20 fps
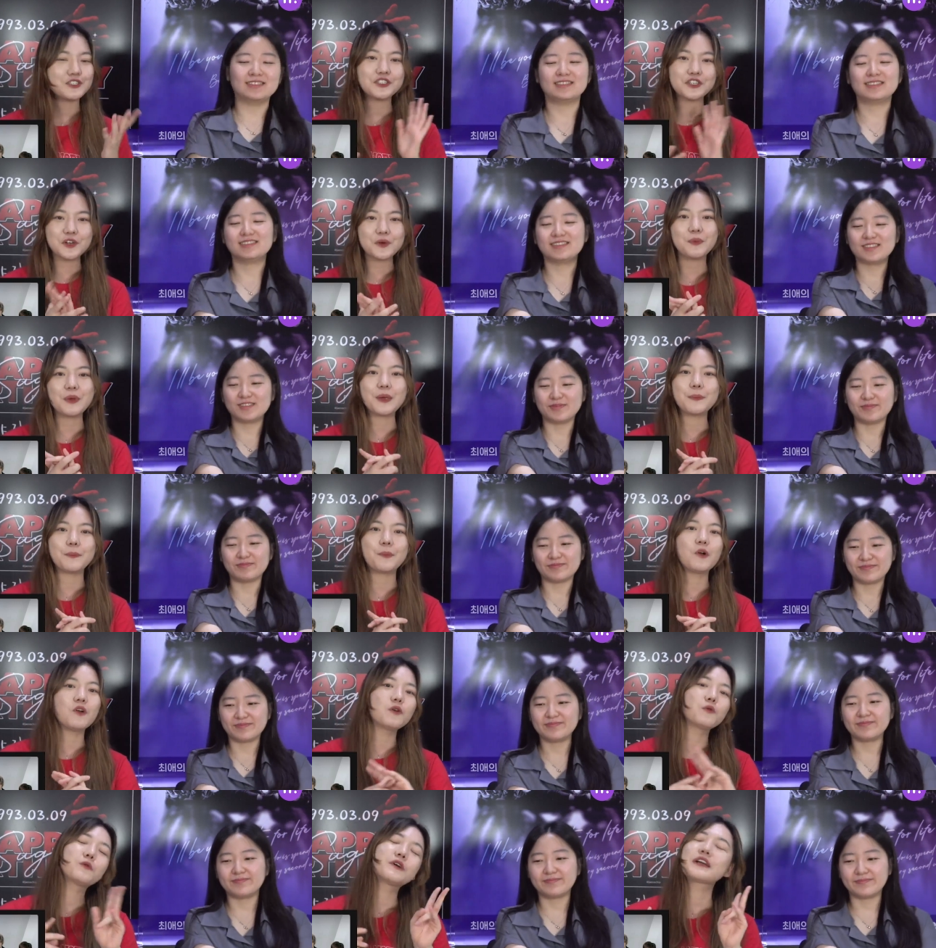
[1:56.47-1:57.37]
Speaker 1: 2
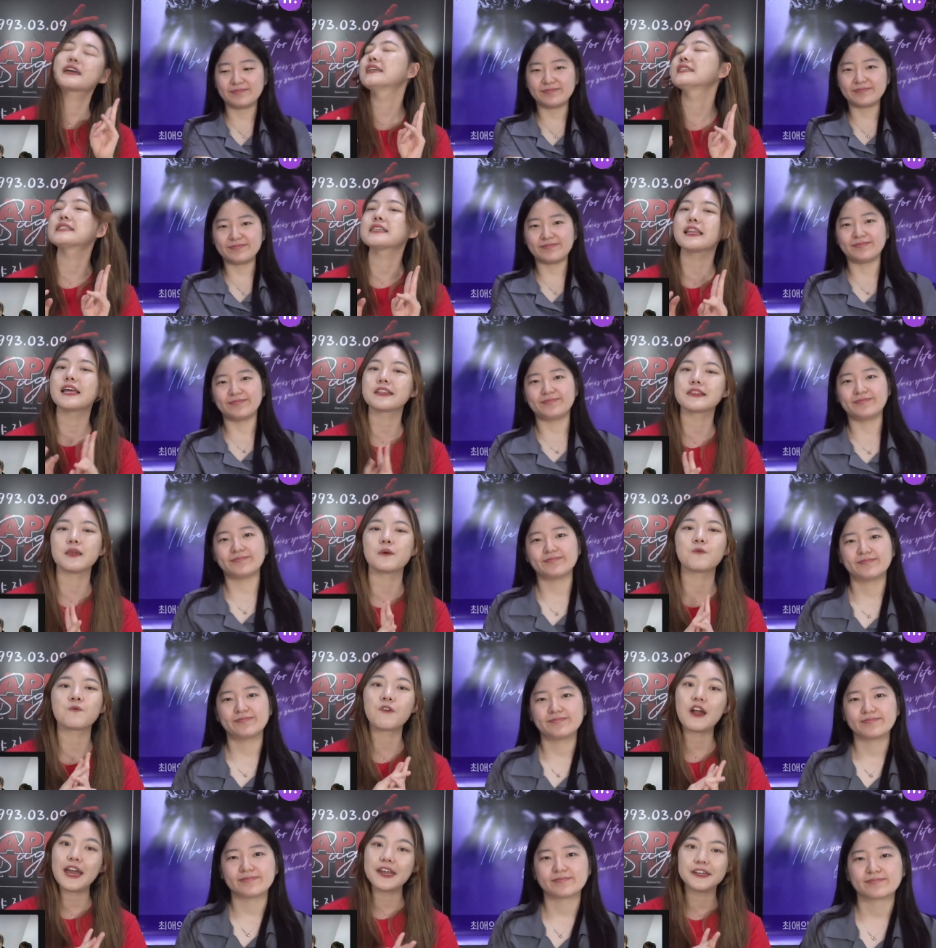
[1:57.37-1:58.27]
people. We're gonna select them
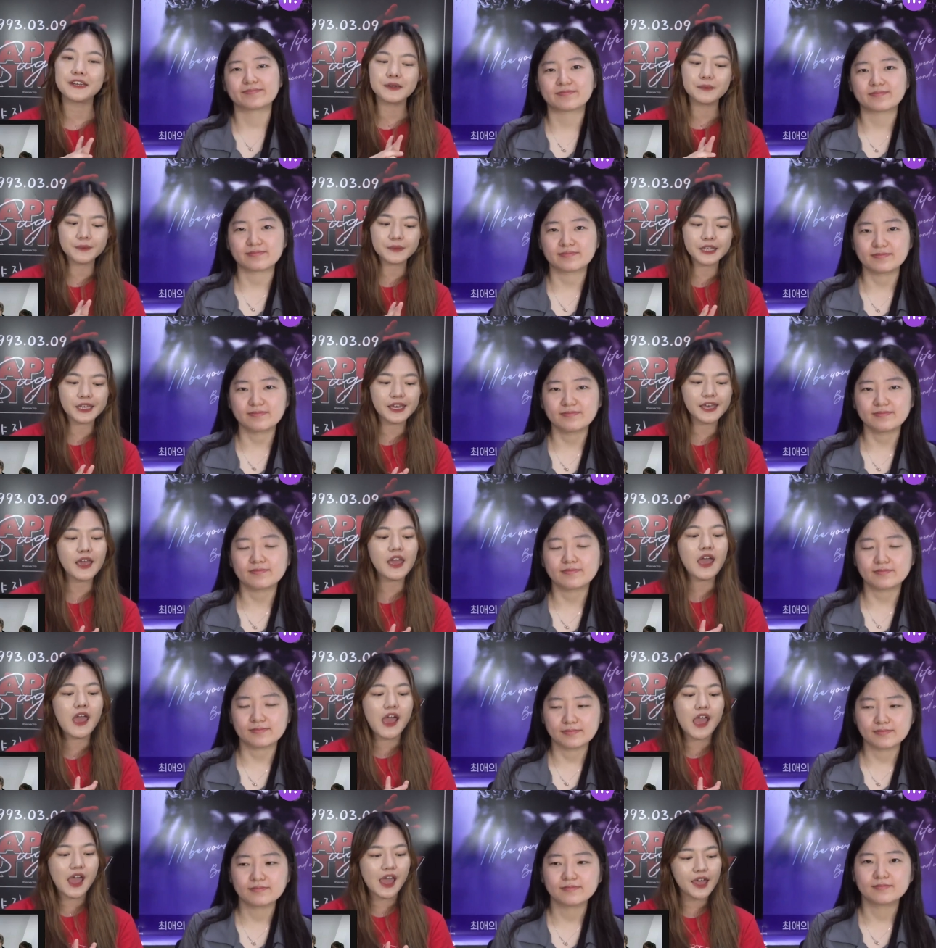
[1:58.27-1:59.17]
randomly,
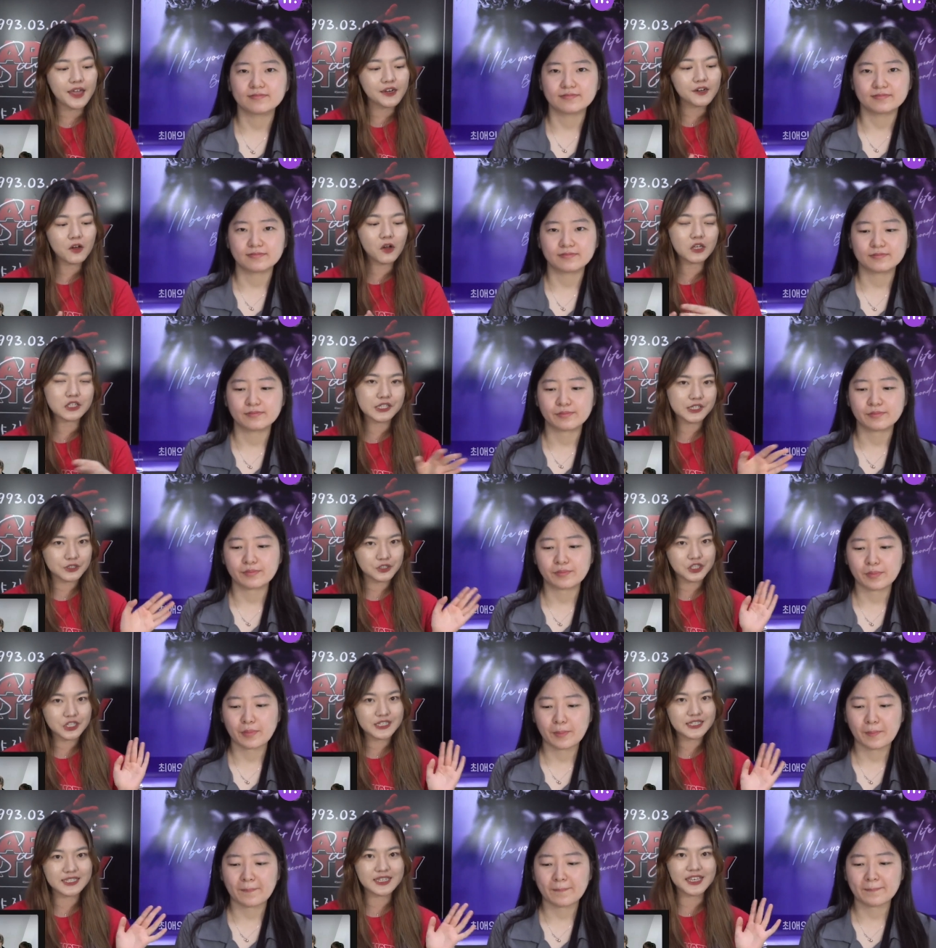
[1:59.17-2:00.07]
and also
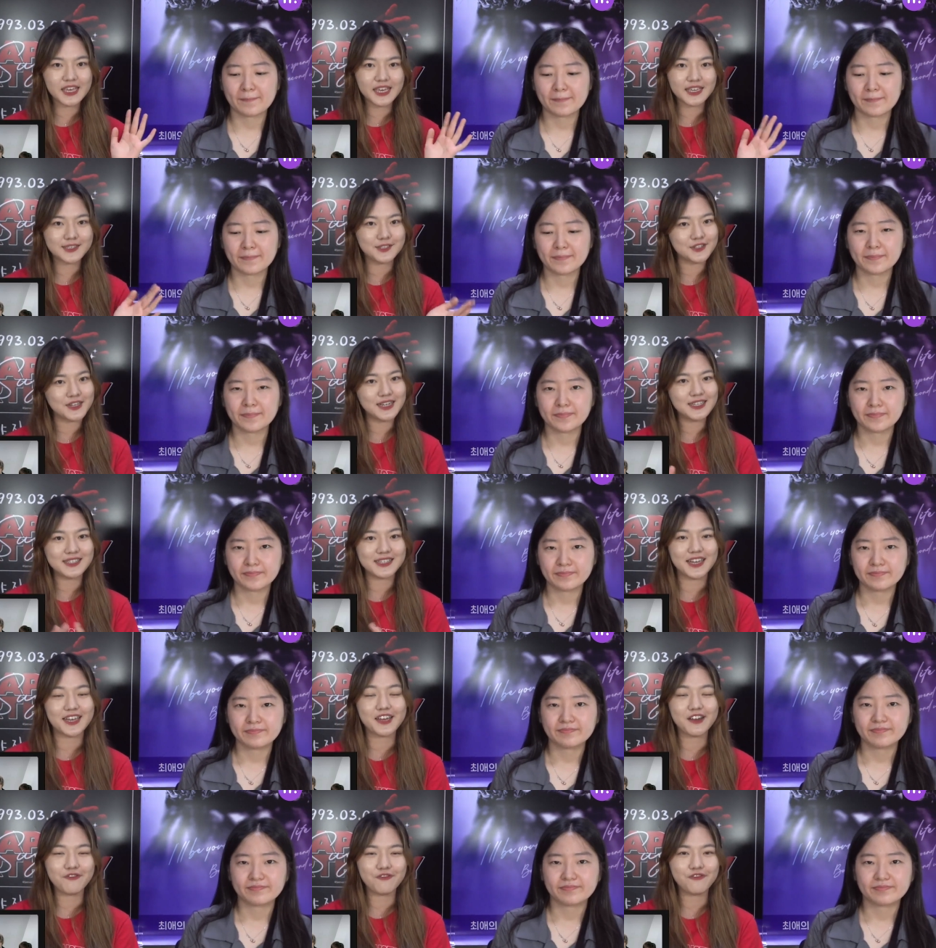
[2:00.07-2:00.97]
just in case you guys get
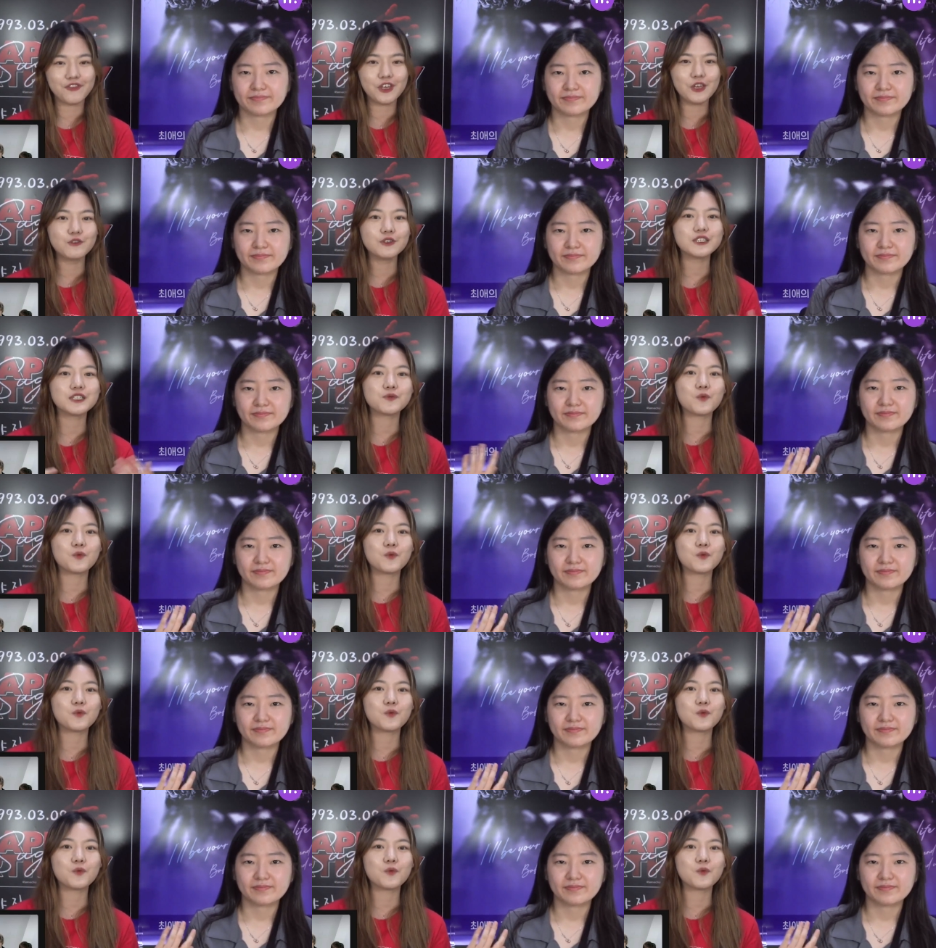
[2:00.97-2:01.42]
confused,